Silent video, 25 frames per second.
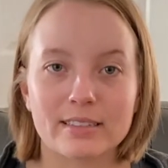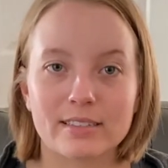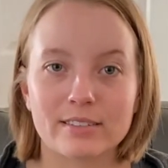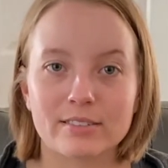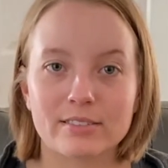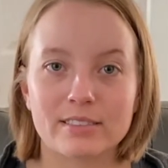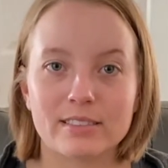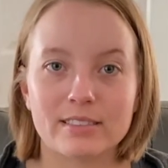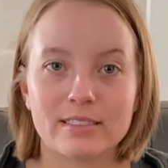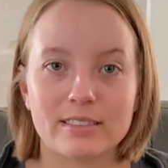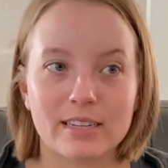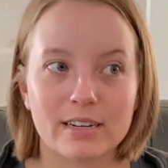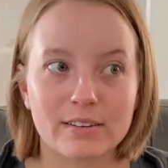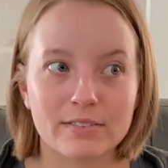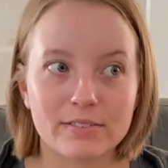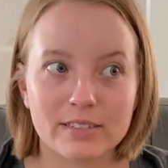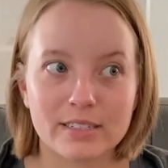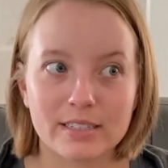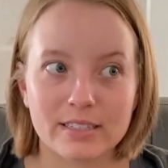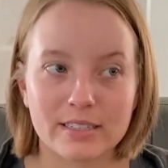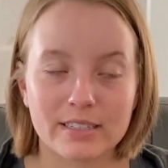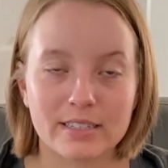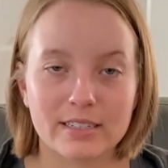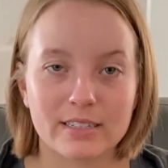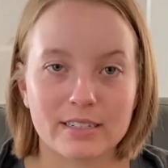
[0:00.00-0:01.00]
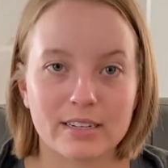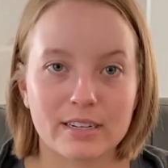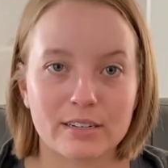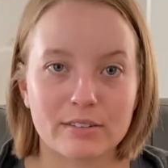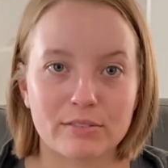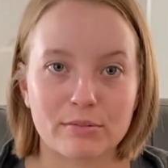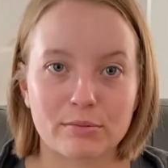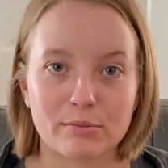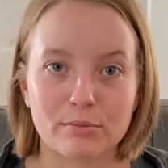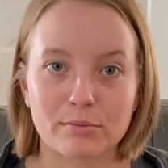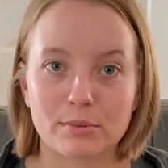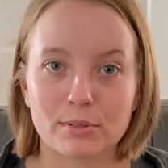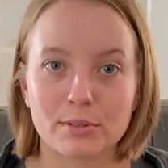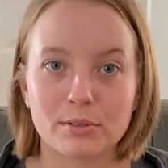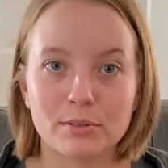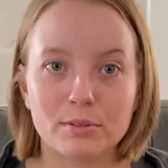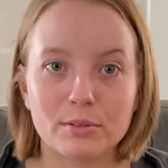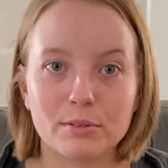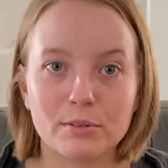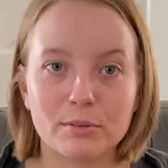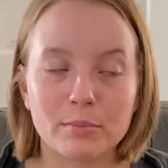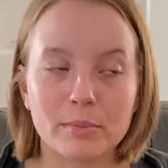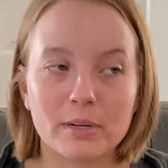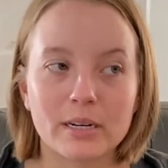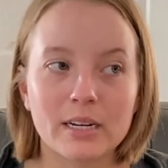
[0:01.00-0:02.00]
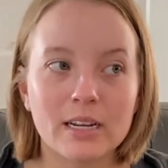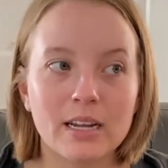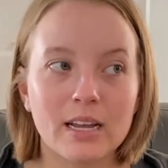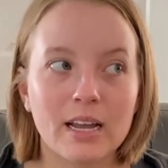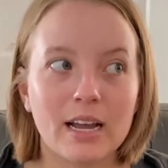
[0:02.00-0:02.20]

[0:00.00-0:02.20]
There's definitely enough room.